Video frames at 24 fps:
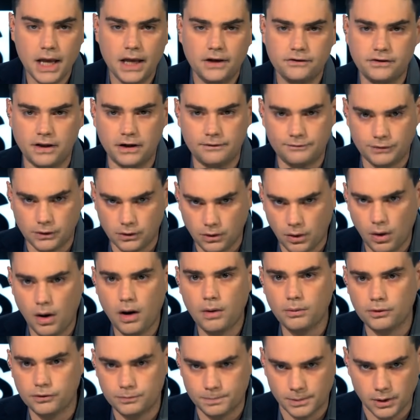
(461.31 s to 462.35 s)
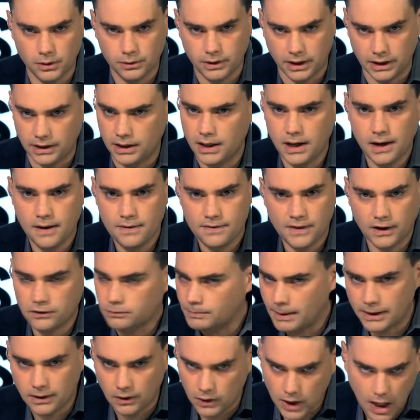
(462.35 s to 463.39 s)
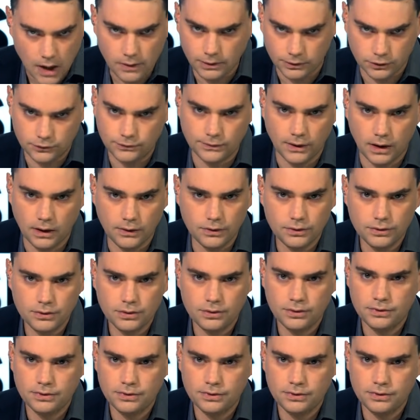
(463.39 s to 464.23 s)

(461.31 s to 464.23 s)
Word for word: is that if the law was broken, that's Michael Cohen's fault.